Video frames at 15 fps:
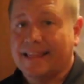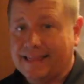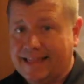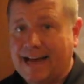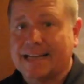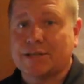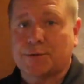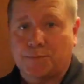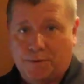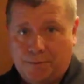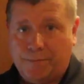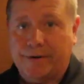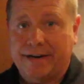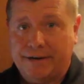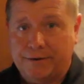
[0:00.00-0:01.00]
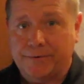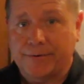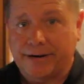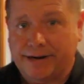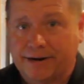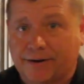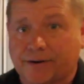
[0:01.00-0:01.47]
That's what we
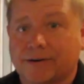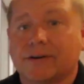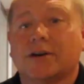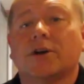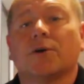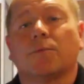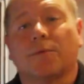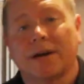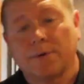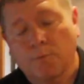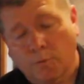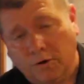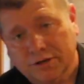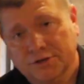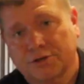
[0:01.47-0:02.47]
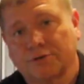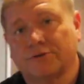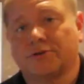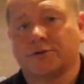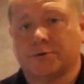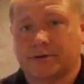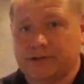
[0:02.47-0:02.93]
do here. We want you
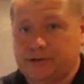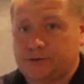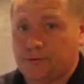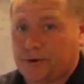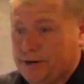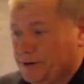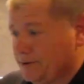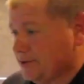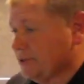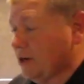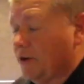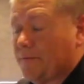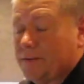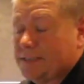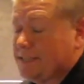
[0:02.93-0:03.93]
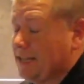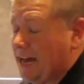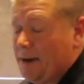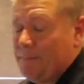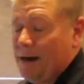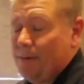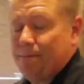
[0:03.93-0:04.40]
to enjoy yourself. It's
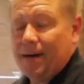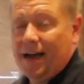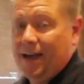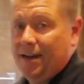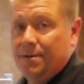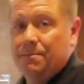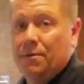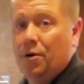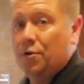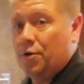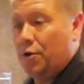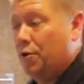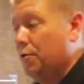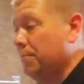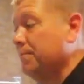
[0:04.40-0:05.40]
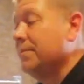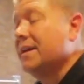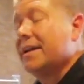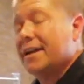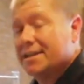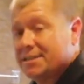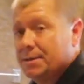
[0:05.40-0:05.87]
not about buying a motorhome,
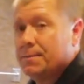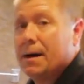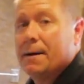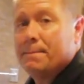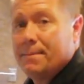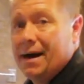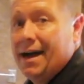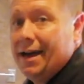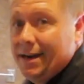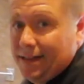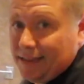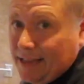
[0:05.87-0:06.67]
it's about buying a